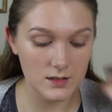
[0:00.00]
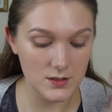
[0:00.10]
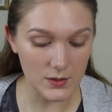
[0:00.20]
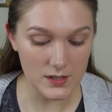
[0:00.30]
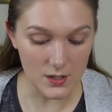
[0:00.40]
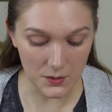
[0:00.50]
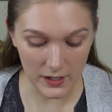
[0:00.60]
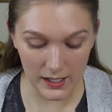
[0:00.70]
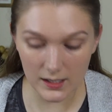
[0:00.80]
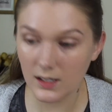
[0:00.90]
So I don't
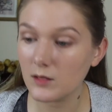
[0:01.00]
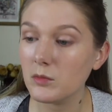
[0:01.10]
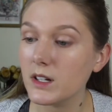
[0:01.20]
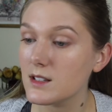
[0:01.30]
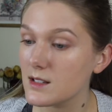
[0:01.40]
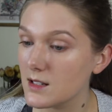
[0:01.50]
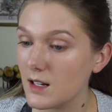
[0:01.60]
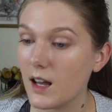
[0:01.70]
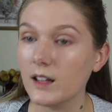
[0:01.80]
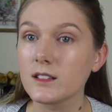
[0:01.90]
hate it, but it's
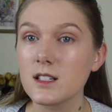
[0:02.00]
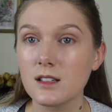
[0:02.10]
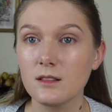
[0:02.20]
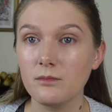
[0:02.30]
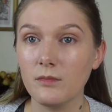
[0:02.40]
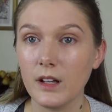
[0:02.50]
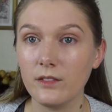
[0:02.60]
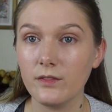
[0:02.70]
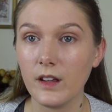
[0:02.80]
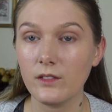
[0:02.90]
not my
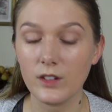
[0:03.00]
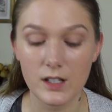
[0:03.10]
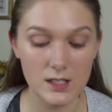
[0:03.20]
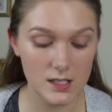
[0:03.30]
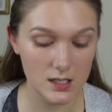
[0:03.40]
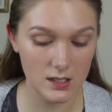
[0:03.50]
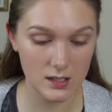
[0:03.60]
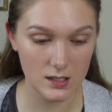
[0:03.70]
favorite.